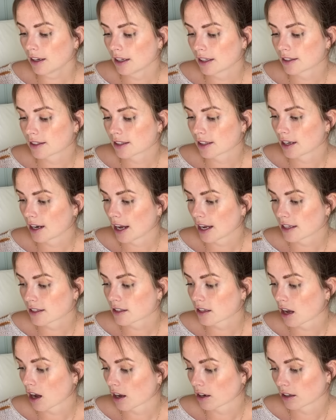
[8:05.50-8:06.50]
It's a nice
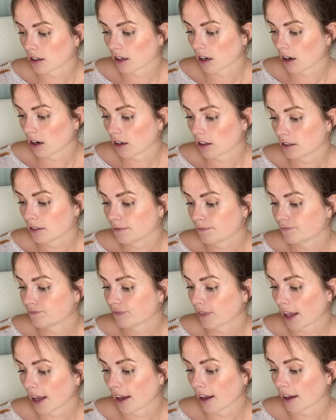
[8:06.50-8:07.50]
cotton yarn.
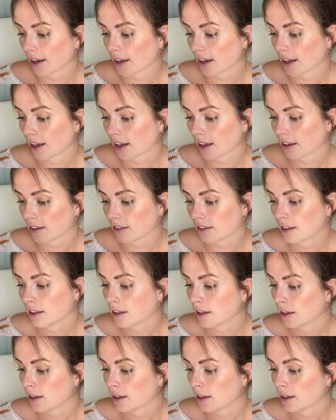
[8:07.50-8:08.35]
I can